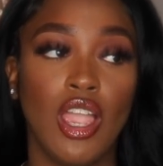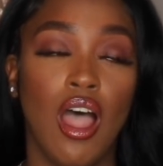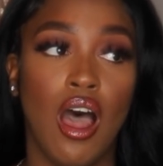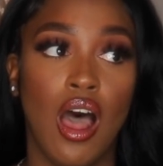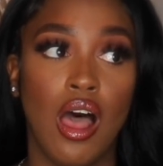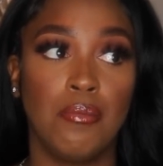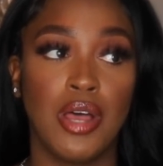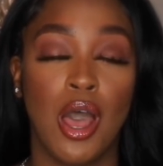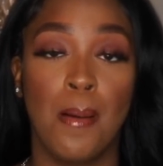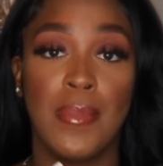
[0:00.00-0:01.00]

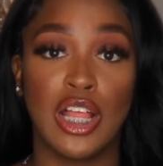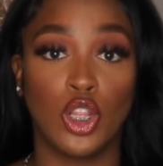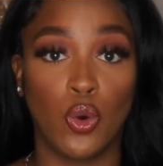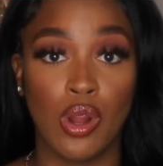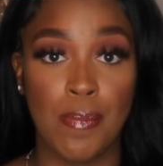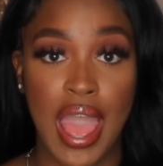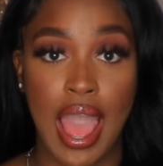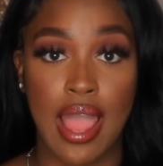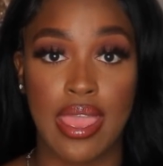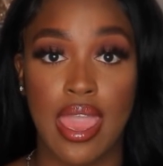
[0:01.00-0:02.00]
my lower
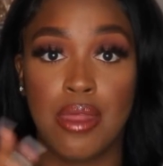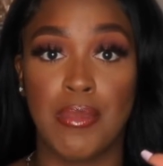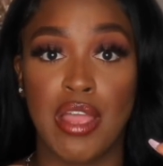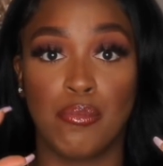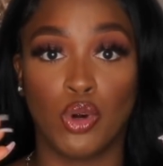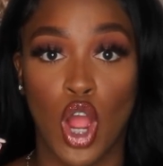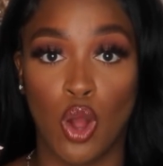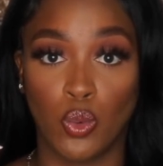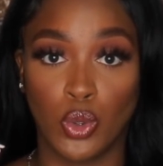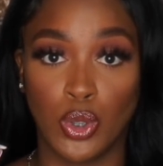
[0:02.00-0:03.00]
back, and my bra
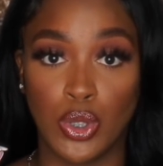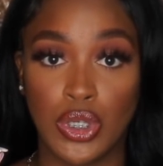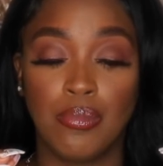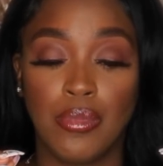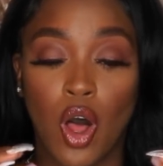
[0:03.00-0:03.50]
rolls.